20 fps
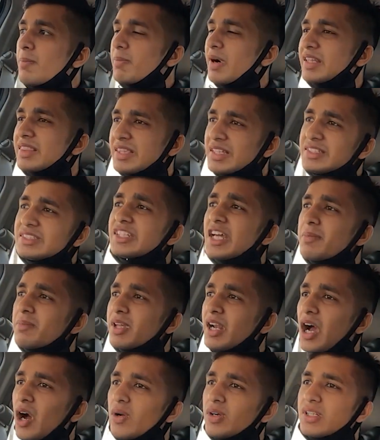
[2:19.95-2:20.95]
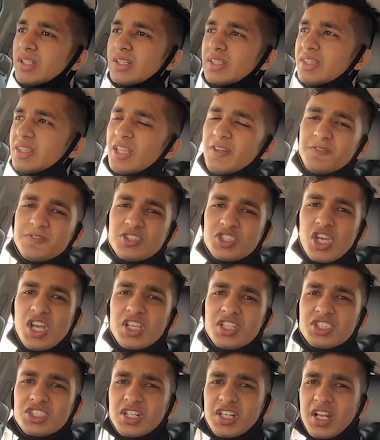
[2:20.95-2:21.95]
But this time around, they've
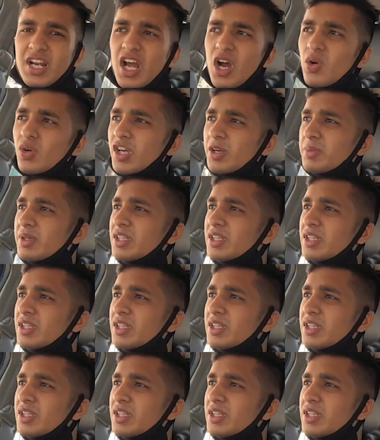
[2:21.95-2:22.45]
changed it around.